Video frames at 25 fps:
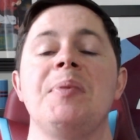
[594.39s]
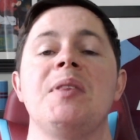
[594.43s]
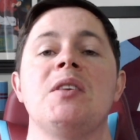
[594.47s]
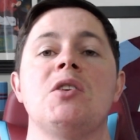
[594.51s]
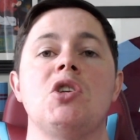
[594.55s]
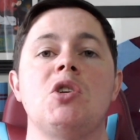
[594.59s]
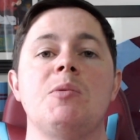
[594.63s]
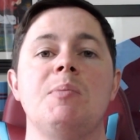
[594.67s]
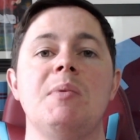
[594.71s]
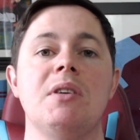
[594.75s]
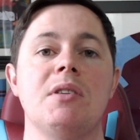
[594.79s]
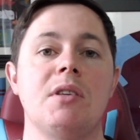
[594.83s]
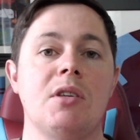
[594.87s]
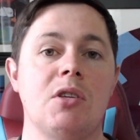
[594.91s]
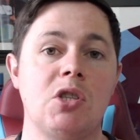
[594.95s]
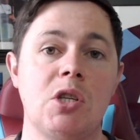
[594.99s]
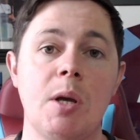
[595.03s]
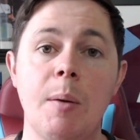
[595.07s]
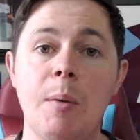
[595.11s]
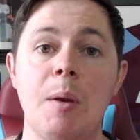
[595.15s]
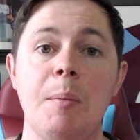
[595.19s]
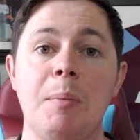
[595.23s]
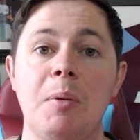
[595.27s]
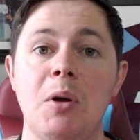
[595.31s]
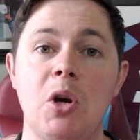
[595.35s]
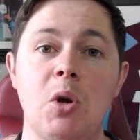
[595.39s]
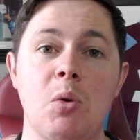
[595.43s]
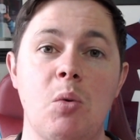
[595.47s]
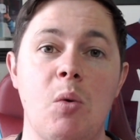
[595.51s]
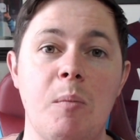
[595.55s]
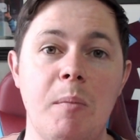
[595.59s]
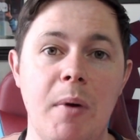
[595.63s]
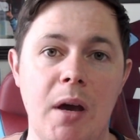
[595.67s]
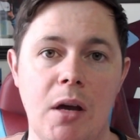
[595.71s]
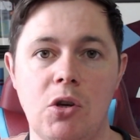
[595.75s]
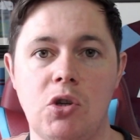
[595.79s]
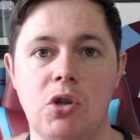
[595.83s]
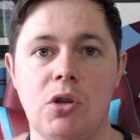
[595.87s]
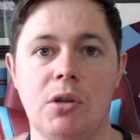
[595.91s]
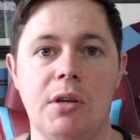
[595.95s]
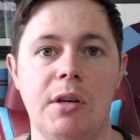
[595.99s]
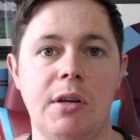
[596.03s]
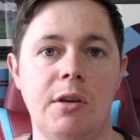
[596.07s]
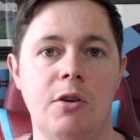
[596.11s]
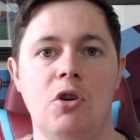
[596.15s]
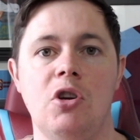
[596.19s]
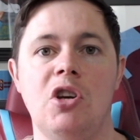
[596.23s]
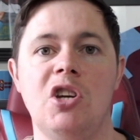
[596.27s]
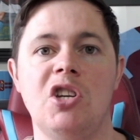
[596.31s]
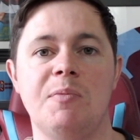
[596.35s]
Just means that some of the players we mentioned
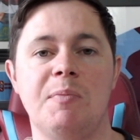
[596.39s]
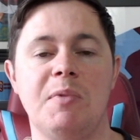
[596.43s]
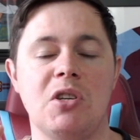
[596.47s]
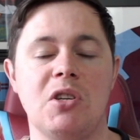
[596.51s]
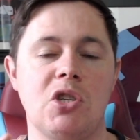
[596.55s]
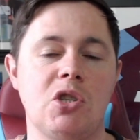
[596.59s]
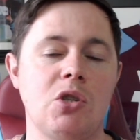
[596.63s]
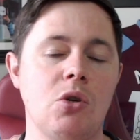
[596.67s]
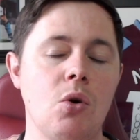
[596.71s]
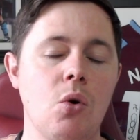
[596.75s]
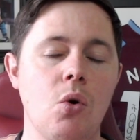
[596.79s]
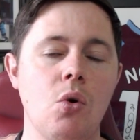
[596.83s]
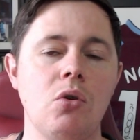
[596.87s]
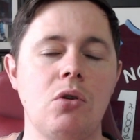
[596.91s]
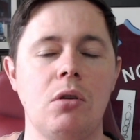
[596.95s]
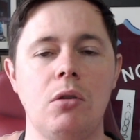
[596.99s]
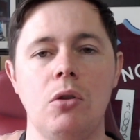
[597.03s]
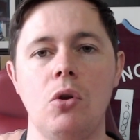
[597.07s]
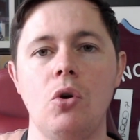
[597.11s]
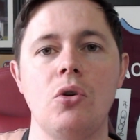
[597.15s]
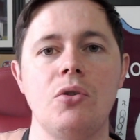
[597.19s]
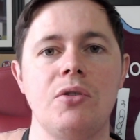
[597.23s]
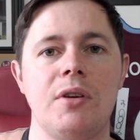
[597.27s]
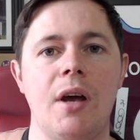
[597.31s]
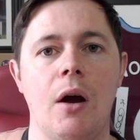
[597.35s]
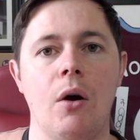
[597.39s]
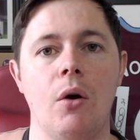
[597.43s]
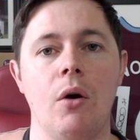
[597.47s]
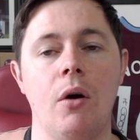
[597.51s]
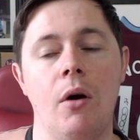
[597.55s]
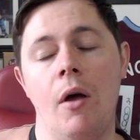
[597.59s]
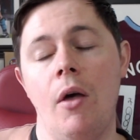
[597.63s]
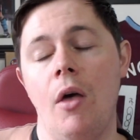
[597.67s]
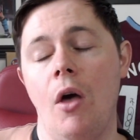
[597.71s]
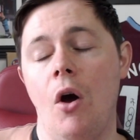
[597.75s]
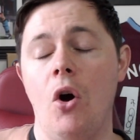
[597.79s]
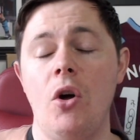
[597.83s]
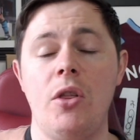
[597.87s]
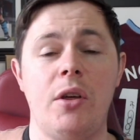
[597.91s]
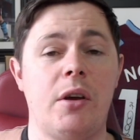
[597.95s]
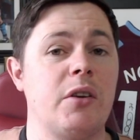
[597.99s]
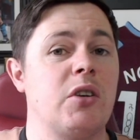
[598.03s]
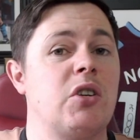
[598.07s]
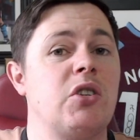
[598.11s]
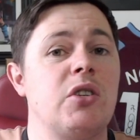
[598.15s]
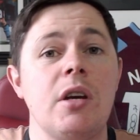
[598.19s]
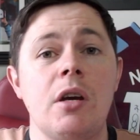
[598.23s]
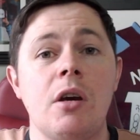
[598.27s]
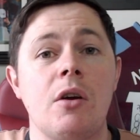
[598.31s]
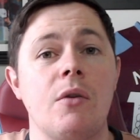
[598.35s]
either needs to be sold, loaned out, or they can
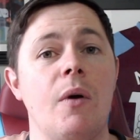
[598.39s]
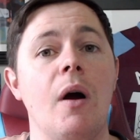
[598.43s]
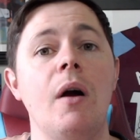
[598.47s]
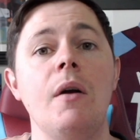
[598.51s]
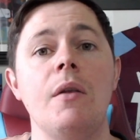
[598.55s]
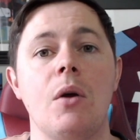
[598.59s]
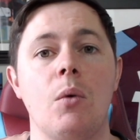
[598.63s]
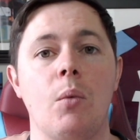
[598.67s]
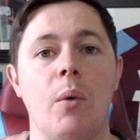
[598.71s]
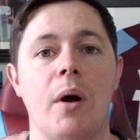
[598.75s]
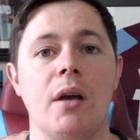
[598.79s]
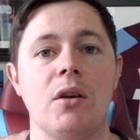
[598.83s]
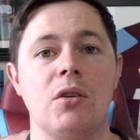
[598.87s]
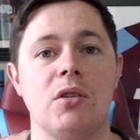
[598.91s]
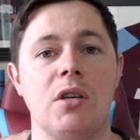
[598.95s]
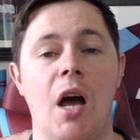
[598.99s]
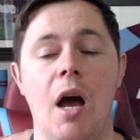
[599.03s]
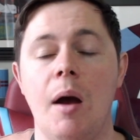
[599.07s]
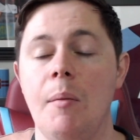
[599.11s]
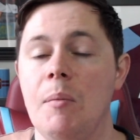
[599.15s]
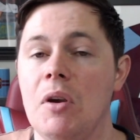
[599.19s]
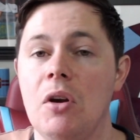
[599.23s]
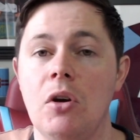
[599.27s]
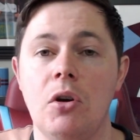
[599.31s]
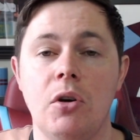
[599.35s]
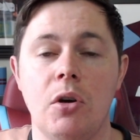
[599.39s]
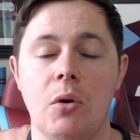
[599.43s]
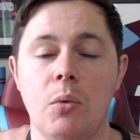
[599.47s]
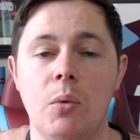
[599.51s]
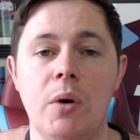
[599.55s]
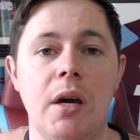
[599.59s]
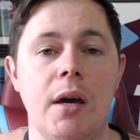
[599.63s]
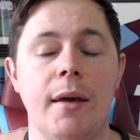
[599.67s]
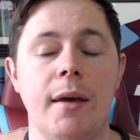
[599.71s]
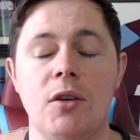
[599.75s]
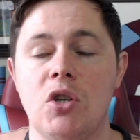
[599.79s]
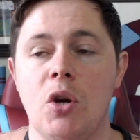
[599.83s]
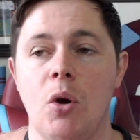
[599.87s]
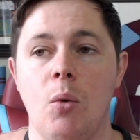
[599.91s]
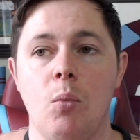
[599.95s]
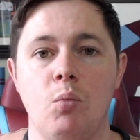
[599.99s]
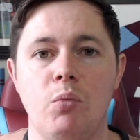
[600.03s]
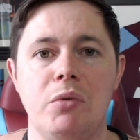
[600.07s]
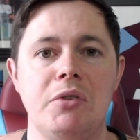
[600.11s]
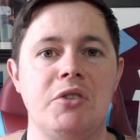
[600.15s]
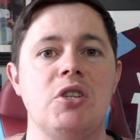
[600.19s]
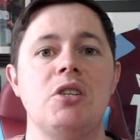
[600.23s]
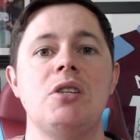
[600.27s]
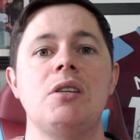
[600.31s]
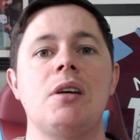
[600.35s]
stick around at West Ham and earn a wage.
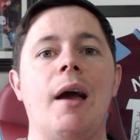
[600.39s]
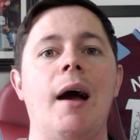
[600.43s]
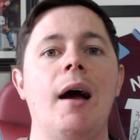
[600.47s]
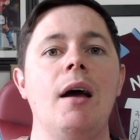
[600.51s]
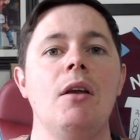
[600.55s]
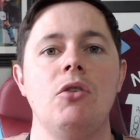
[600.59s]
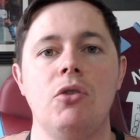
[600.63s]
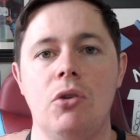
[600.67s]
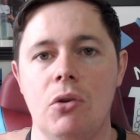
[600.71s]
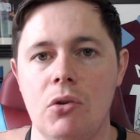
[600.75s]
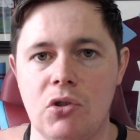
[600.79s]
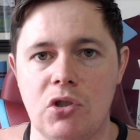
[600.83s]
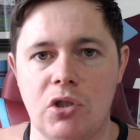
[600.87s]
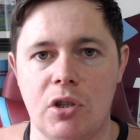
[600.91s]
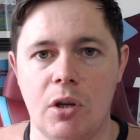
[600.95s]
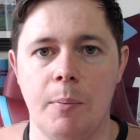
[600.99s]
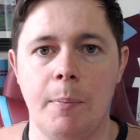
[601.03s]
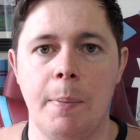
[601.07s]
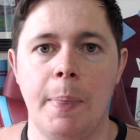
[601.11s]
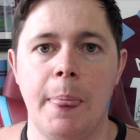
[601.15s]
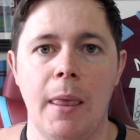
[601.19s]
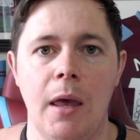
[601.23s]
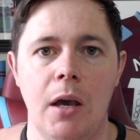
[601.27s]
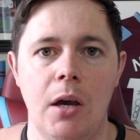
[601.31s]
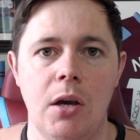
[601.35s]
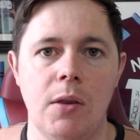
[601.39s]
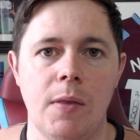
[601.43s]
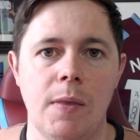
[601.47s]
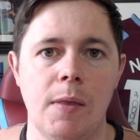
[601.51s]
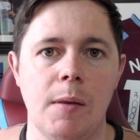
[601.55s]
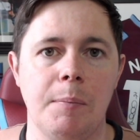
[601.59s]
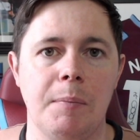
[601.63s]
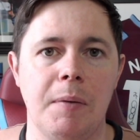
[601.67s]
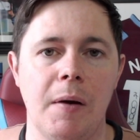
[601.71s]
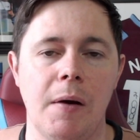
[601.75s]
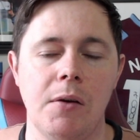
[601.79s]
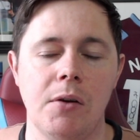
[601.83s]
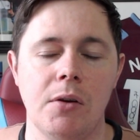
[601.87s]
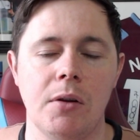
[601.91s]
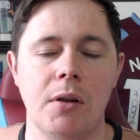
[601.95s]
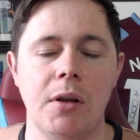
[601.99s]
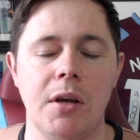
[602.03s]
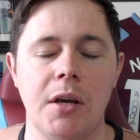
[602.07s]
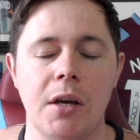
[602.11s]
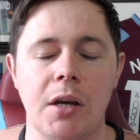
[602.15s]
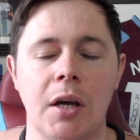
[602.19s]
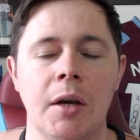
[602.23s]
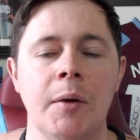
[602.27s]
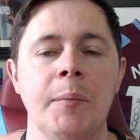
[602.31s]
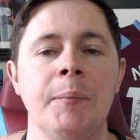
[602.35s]
We just can't use them in the Premier
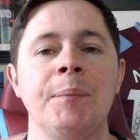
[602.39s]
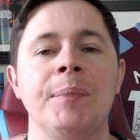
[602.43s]
League.